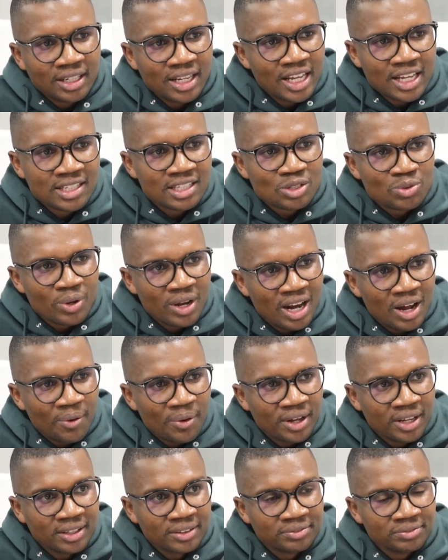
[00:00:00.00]
The ANC is well
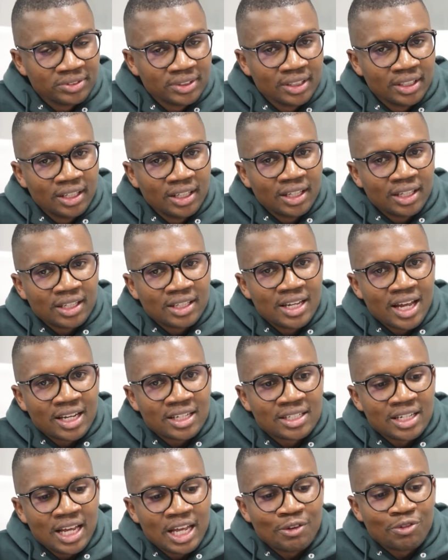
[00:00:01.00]
aware
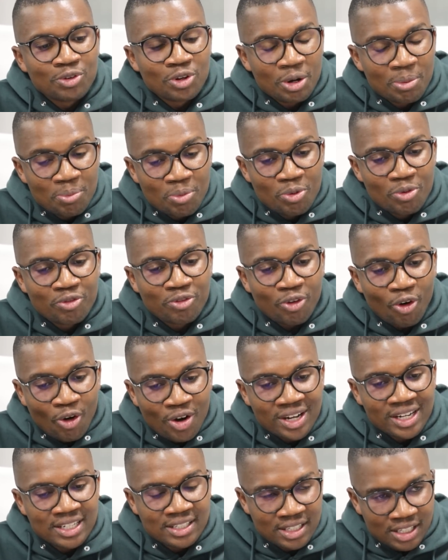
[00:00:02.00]
that if you don't move
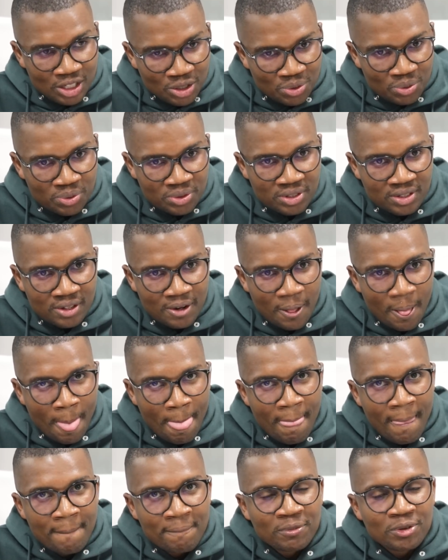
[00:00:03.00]
on these issues,
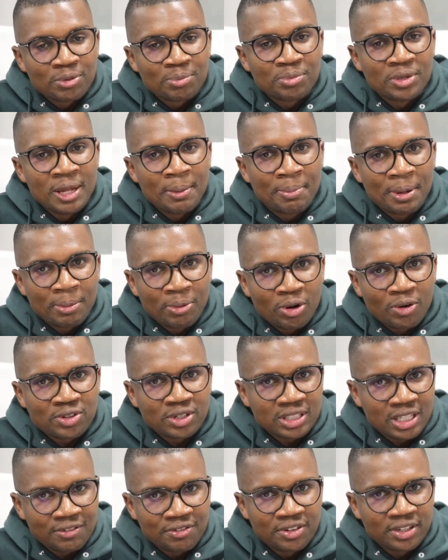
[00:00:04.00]
the people of
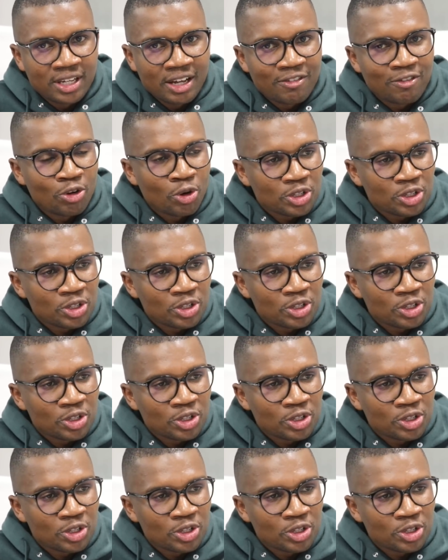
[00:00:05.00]
South Africa have